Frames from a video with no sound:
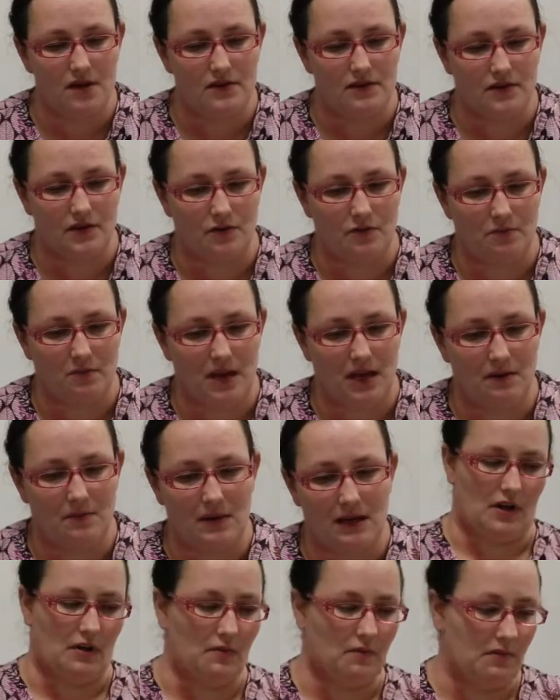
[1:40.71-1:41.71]
So
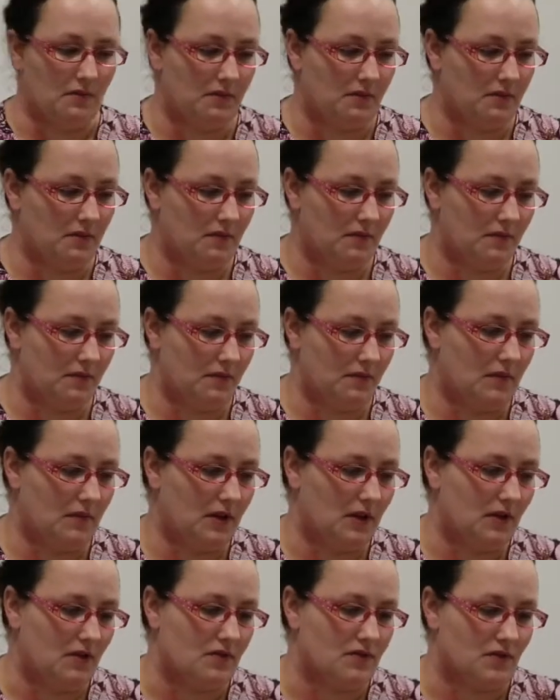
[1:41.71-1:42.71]
maybe some,
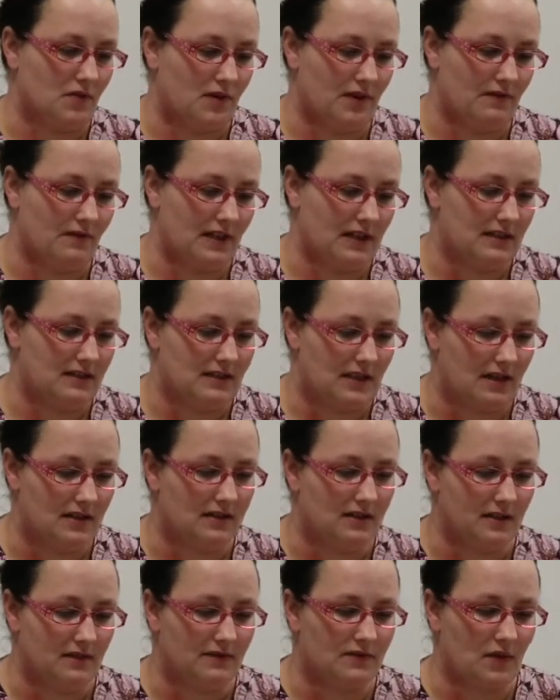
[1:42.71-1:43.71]
you know, sort of
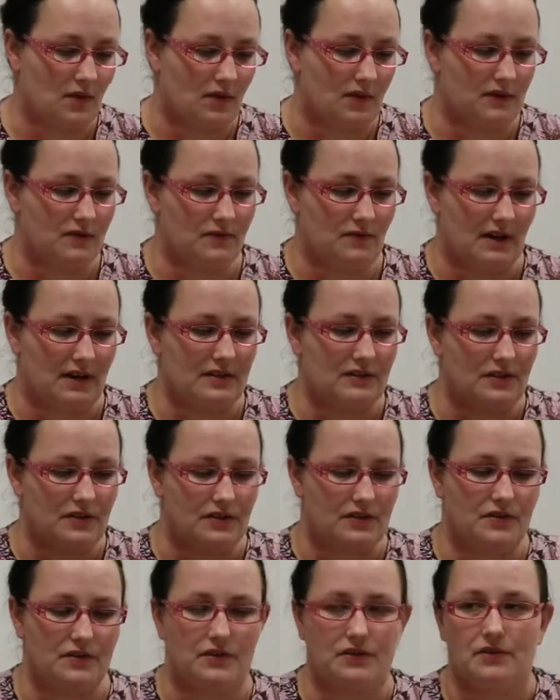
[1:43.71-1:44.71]
incentive towards
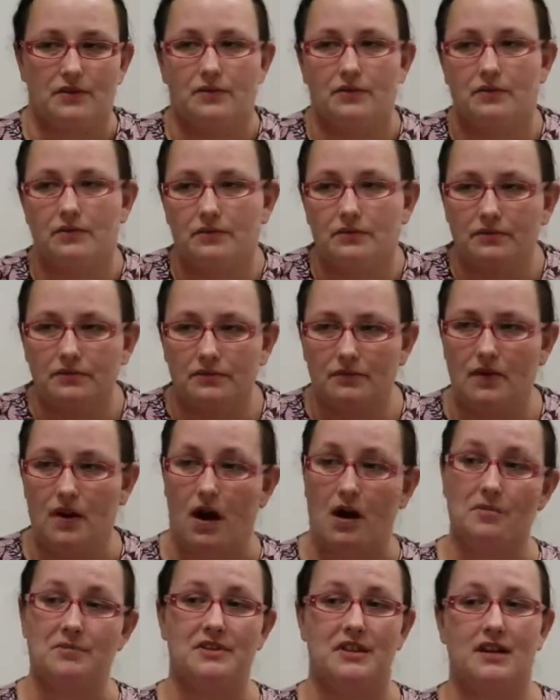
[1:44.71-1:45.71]
renters to
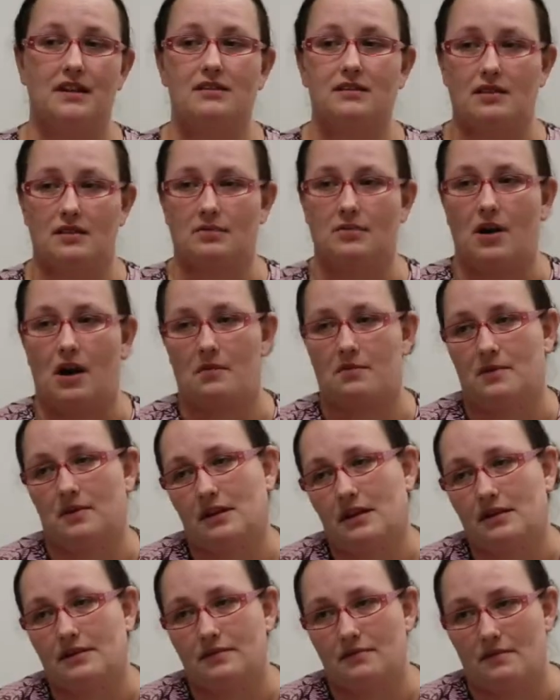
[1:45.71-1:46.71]
update their
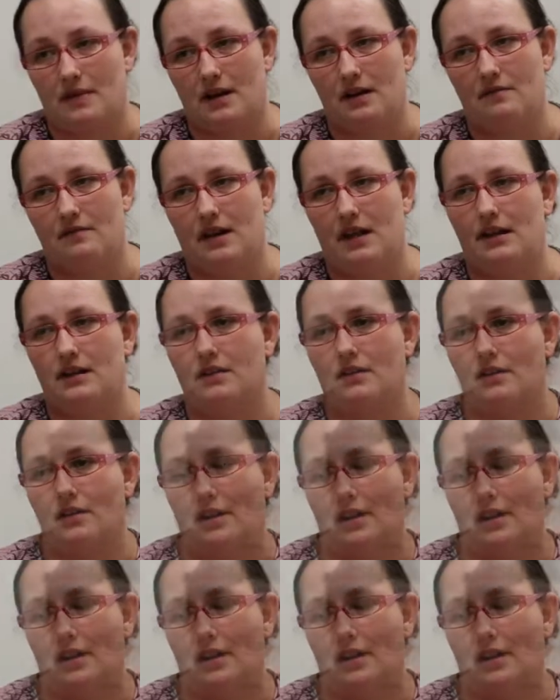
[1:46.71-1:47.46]
property, to renovate.